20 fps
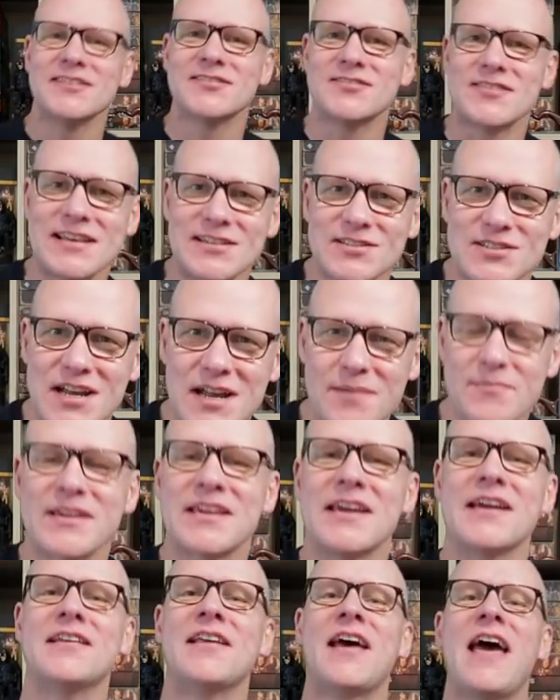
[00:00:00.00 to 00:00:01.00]
It's that time
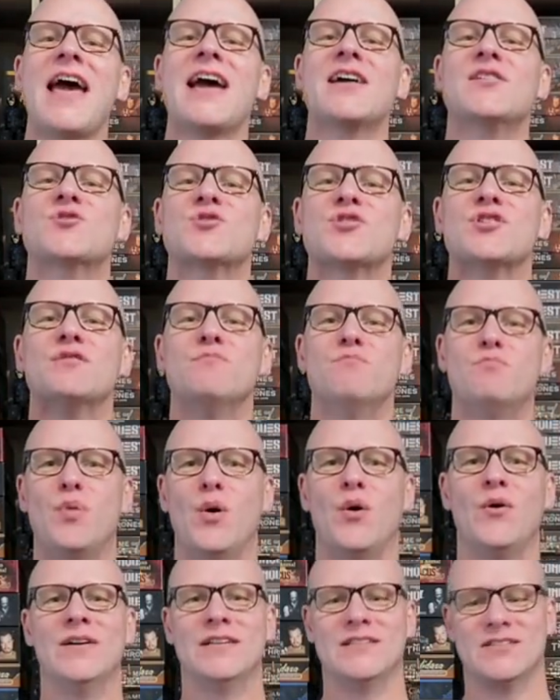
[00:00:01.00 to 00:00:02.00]
again. Action
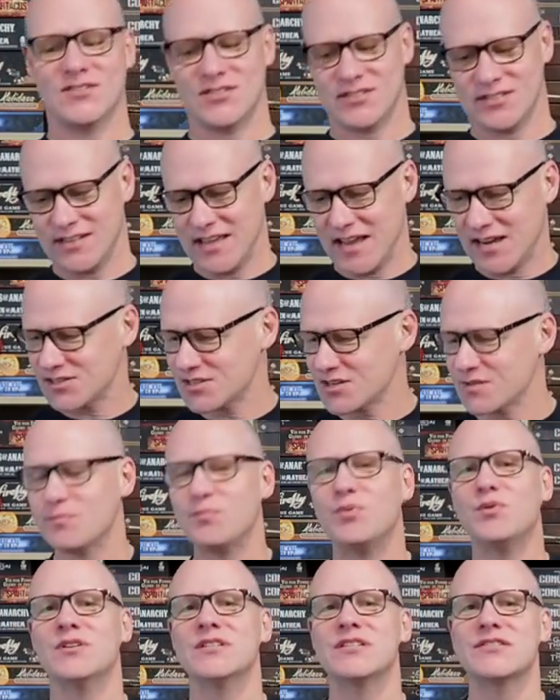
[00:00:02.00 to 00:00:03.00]
points. Action
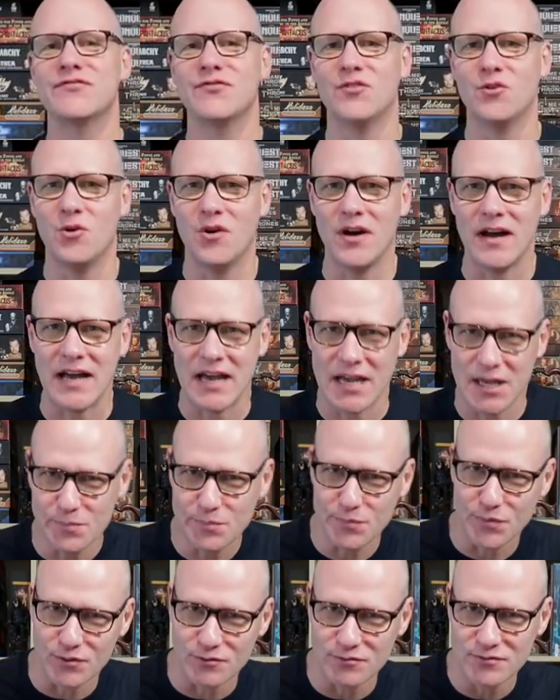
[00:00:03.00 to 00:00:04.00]
points for
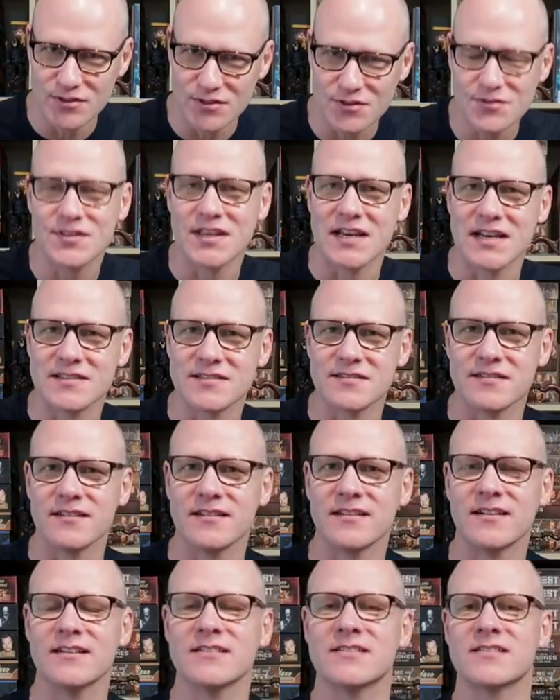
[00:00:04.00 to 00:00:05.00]
April
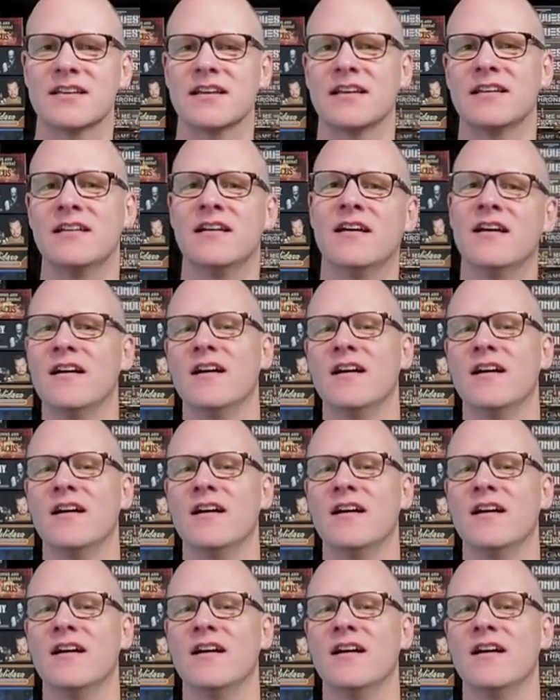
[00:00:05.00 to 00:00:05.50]
2019.